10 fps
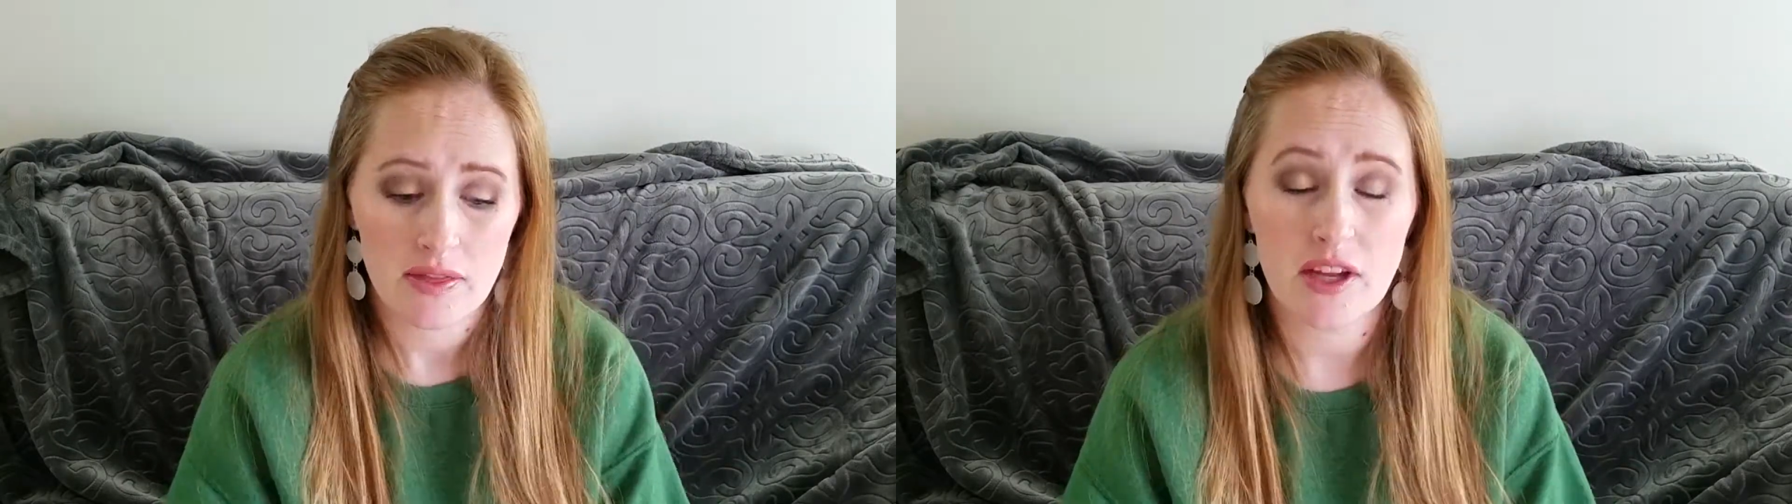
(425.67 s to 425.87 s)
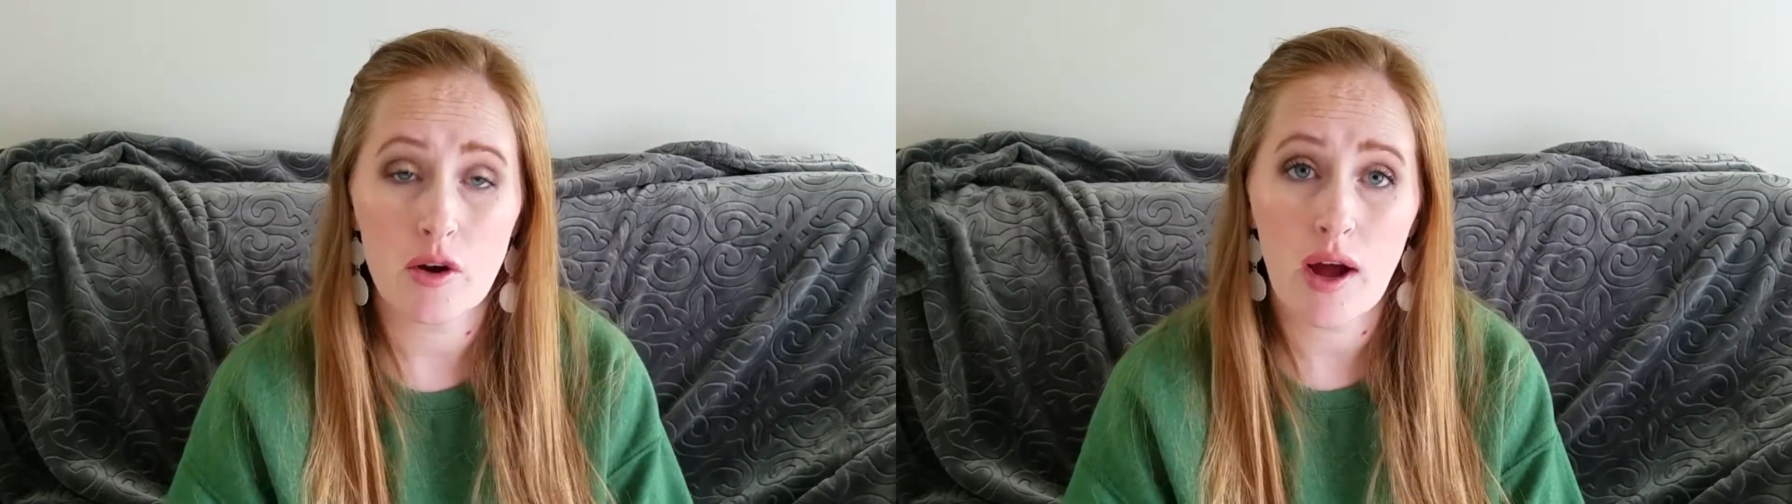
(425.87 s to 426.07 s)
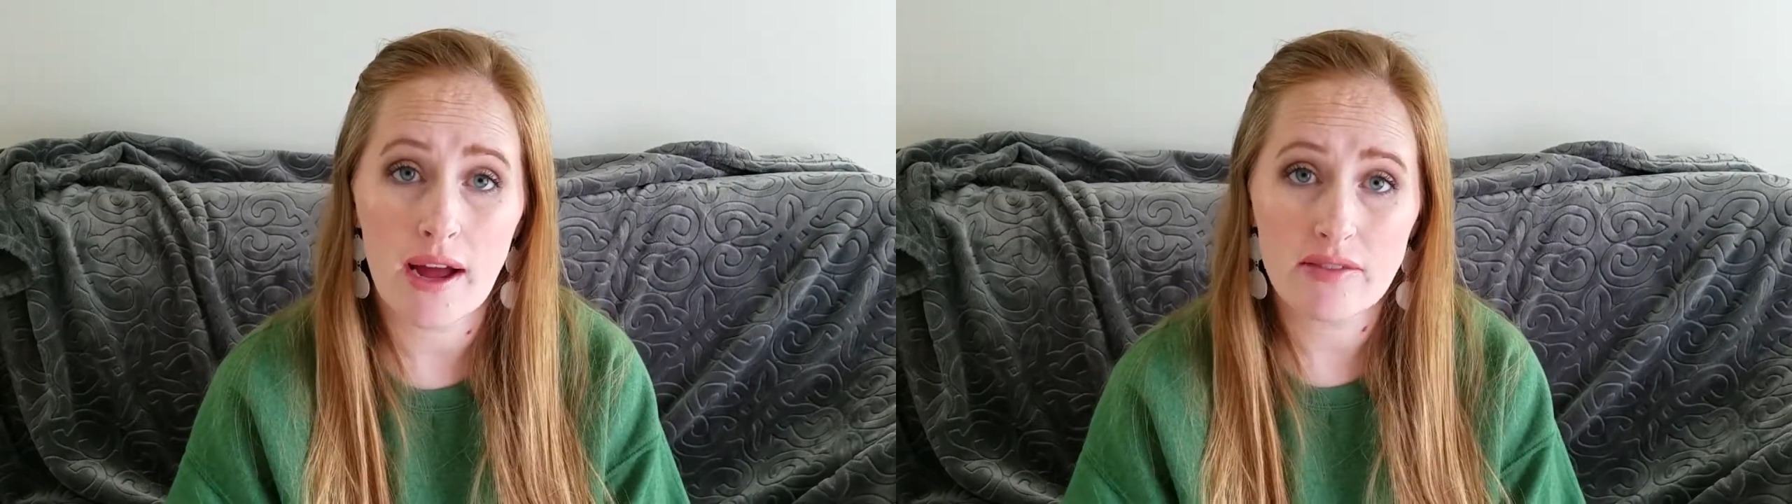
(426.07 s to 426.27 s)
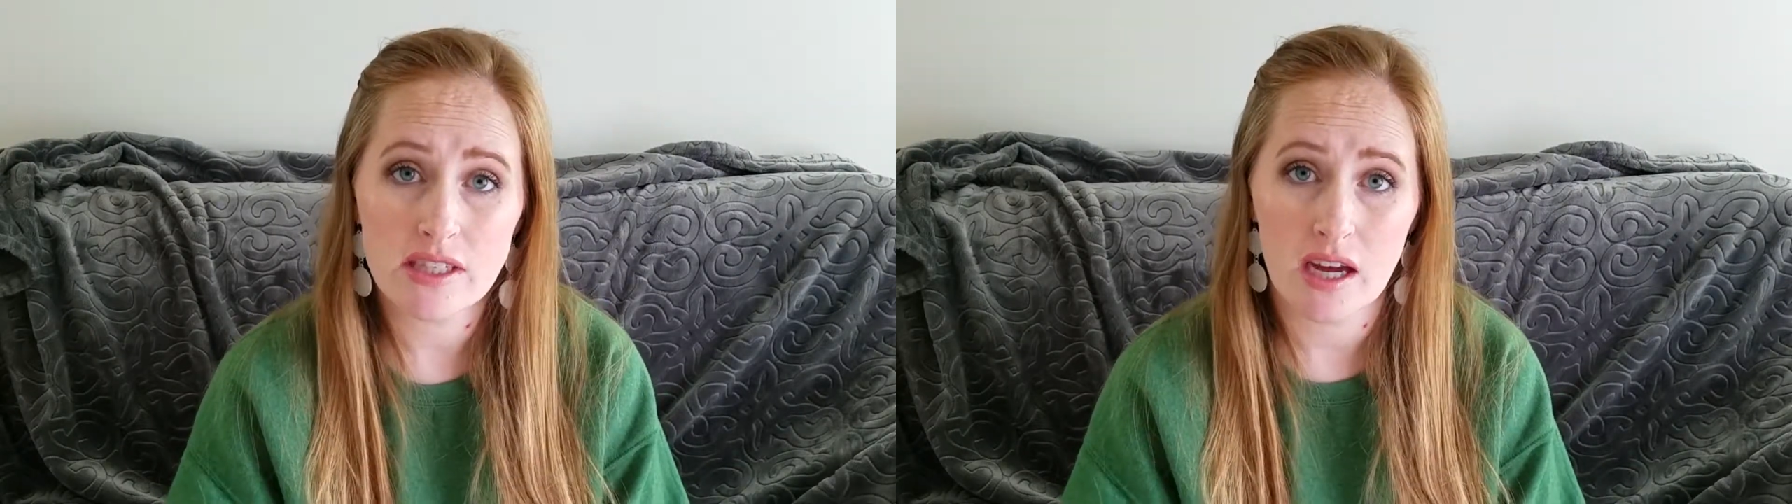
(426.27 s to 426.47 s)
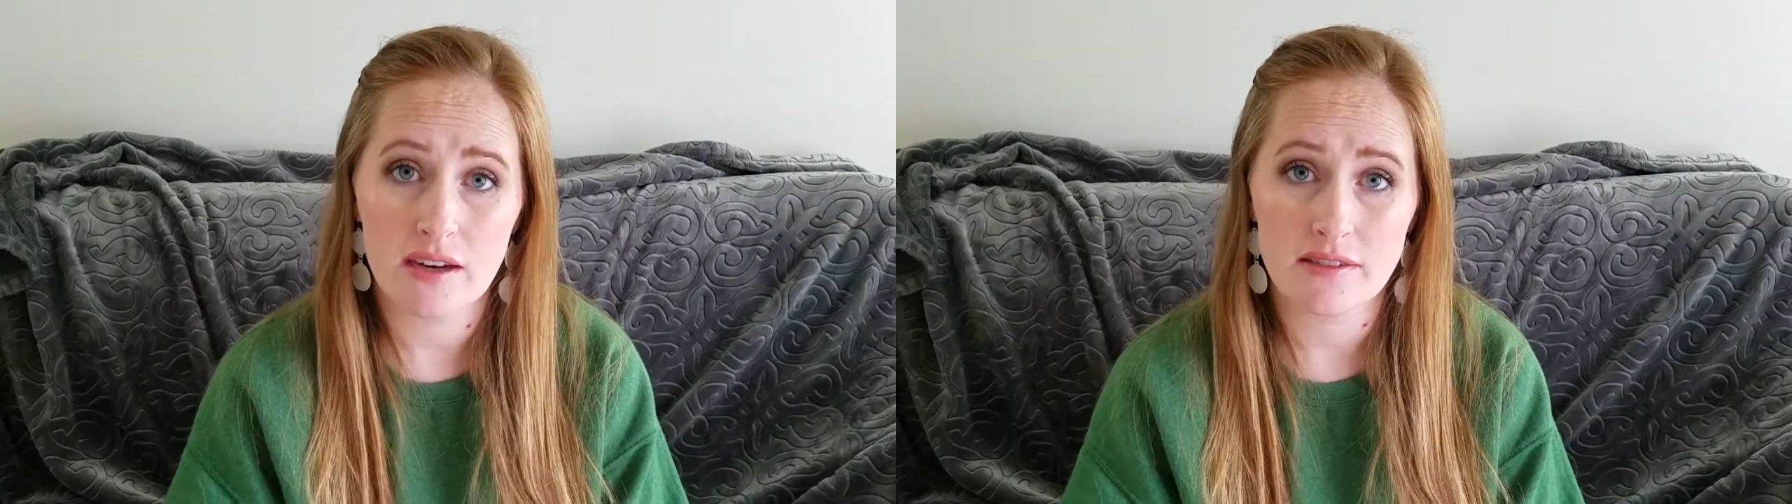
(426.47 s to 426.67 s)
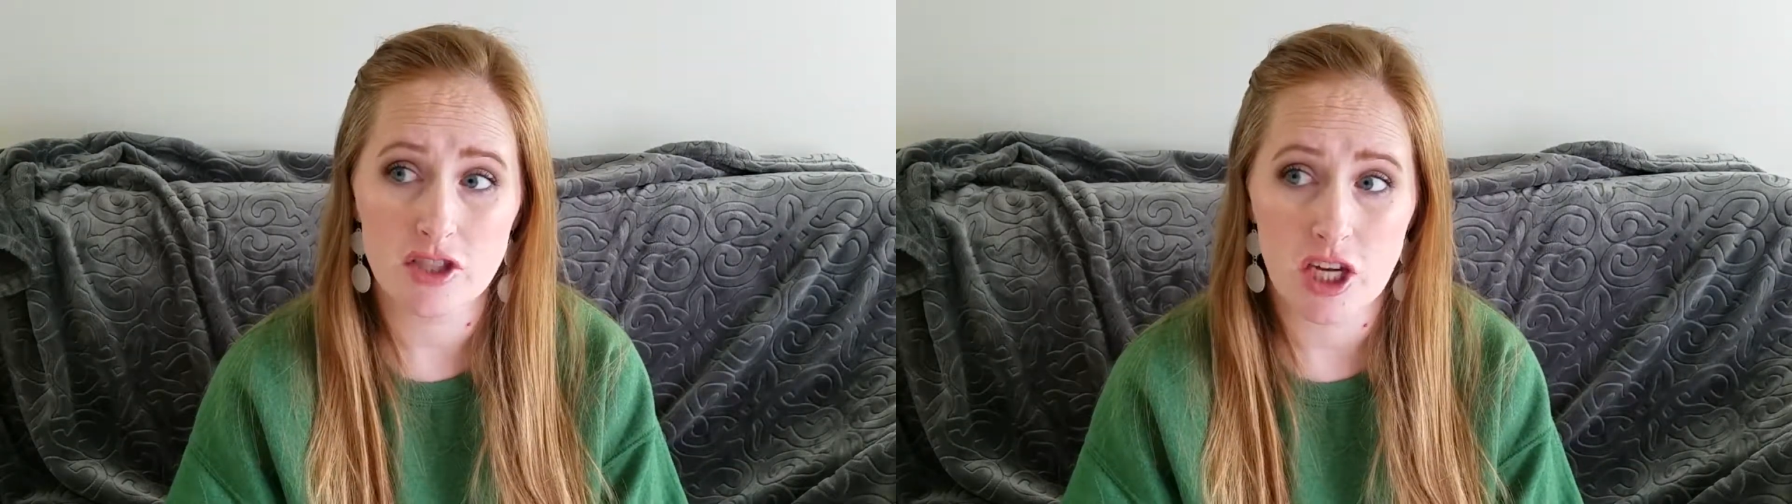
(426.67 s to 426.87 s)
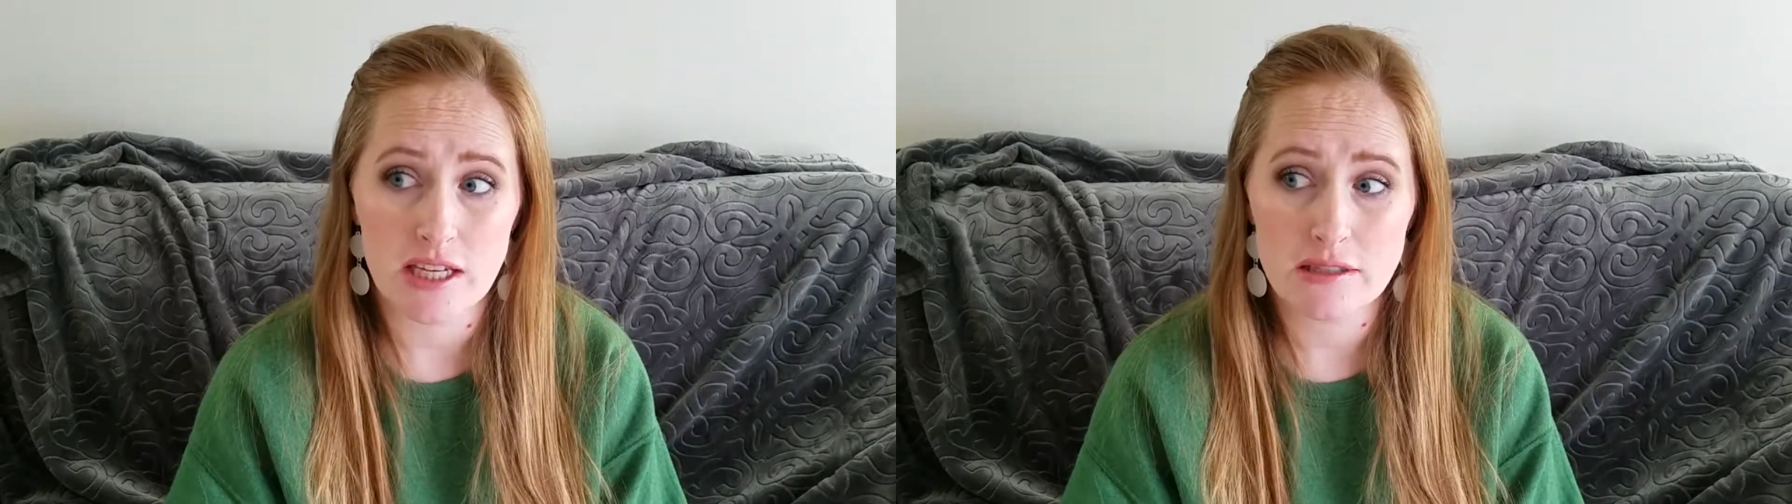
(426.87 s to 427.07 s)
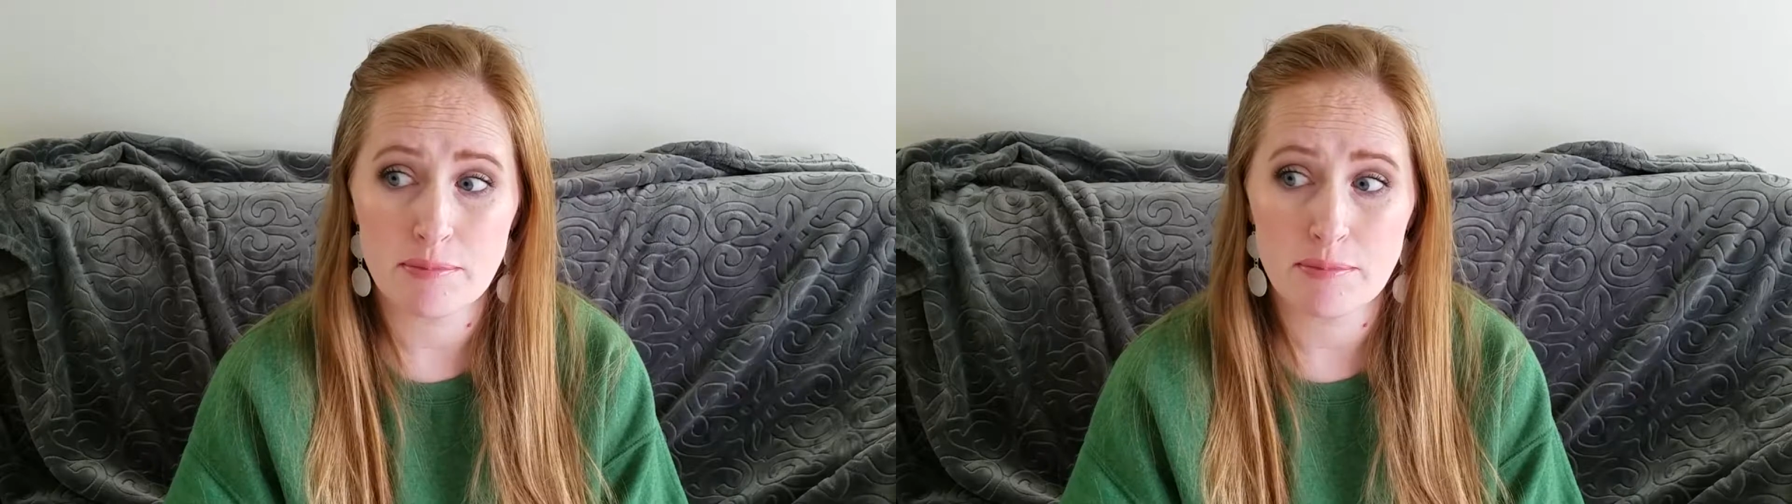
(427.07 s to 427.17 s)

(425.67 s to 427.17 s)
They don't have a ton of shades,